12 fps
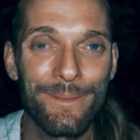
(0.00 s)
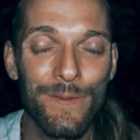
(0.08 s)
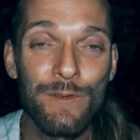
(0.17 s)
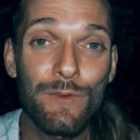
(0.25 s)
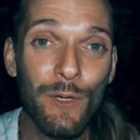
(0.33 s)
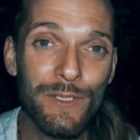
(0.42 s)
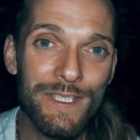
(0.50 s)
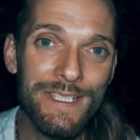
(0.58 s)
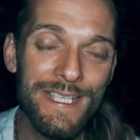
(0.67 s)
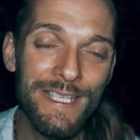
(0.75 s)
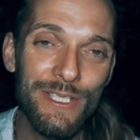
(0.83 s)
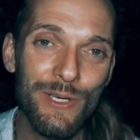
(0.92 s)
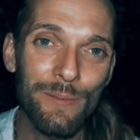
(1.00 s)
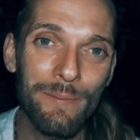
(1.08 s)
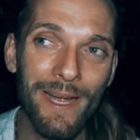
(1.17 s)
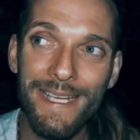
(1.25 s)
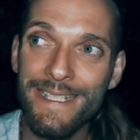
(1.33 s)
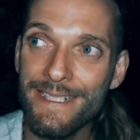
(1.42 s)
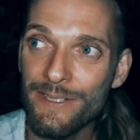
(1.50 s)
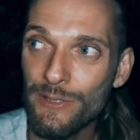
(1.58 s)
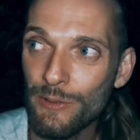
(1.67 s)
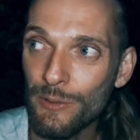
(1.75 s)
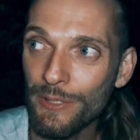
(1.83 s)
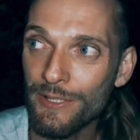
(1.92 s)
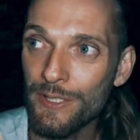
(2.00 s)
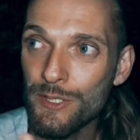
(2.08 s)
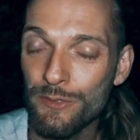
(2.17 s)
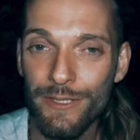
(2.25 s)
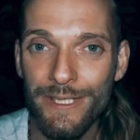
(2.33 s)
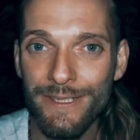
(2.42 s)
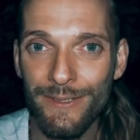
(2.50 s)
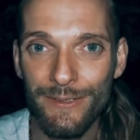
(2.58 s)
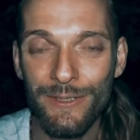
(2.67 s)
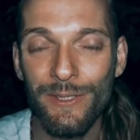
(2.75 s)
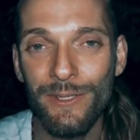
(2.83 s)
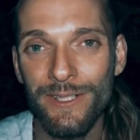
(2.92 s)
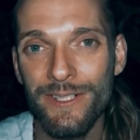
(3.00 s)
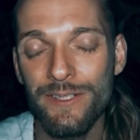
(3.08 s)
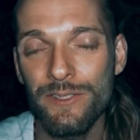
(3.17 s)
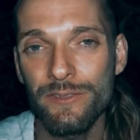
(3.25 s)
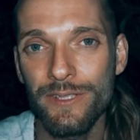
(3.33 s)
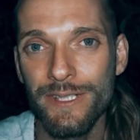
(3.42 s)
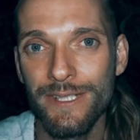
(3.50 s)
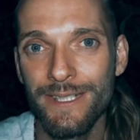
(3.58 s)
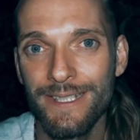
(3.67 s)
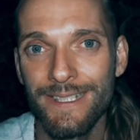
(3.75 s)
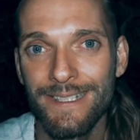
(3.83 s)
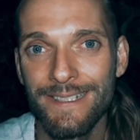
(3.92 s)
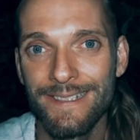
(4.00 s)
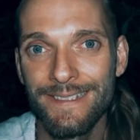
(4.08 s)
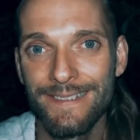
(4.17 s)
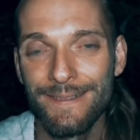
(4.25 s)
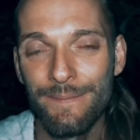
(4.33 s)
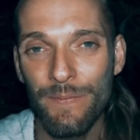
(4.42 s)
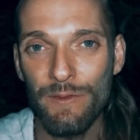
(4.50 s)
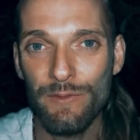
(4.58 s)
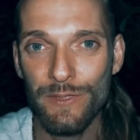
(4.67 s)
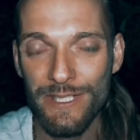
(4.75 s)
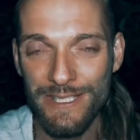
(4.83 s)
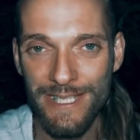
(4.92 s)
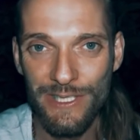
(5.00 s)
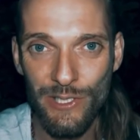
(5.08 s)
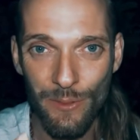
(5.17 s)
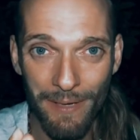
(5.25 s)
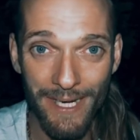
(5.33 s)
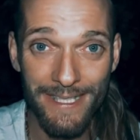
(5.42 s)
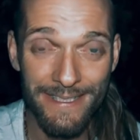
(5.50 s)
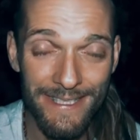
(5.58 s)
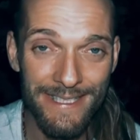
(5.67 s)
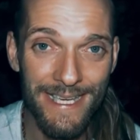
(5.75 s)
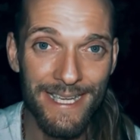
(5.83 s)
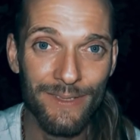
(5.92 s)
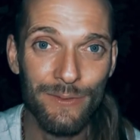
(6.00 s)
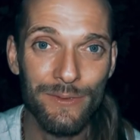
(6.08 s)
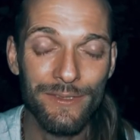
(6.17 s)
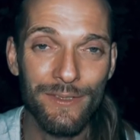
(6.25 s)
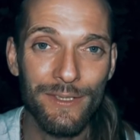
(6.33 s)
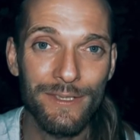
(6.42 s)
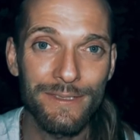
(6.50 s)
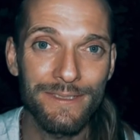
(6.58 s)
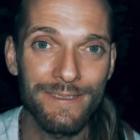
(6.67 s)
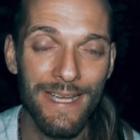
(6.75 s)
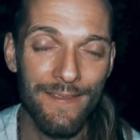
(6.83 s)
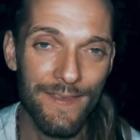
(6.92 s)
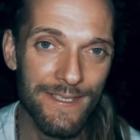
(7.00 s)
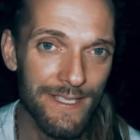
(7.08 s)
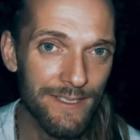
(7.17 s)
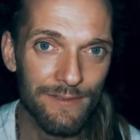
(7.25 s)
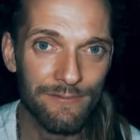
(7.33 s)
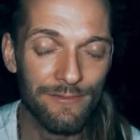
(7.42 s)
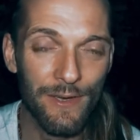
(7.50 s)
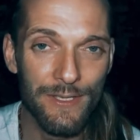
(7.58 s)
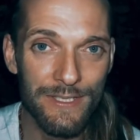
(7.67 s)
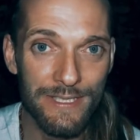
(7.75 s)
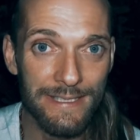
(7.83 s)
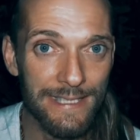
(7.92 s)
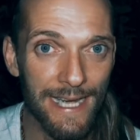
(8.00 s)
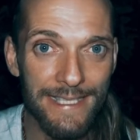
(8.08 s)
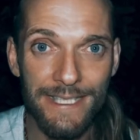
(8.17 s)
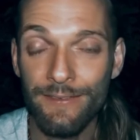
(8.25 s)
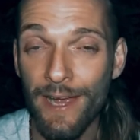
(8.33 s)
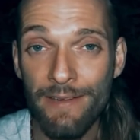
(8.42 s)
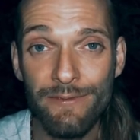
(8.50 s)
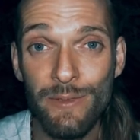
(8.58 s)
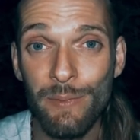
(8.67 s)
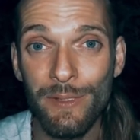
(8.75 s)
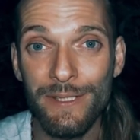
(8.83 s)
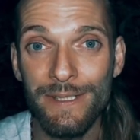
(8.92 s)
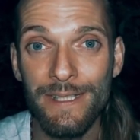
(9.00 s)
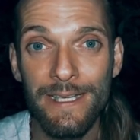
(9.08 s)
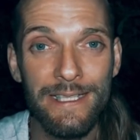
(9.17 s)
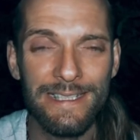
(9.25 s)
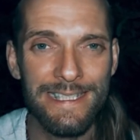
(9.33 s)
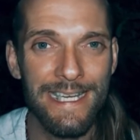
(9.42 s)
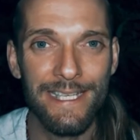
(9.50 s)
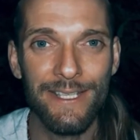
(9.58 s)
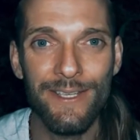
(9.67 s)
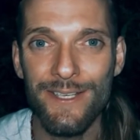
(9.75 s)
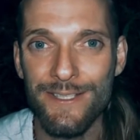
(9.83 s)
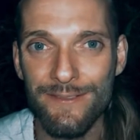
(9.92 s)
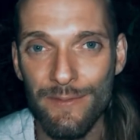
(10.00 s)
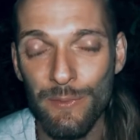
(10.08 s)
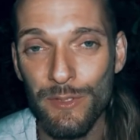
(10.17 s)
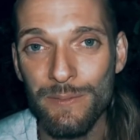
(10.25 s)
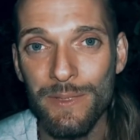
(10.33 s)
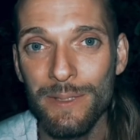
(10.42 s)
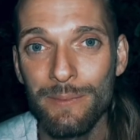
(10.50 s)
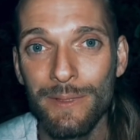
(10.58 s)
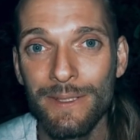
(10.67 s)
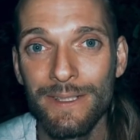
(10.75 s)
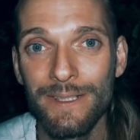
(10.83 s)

You've got to teach your mind to look at a tree and not call it a tree. You've got to teach your mind to take no thought. And this is the first task for everybody. And it'll take years for most people.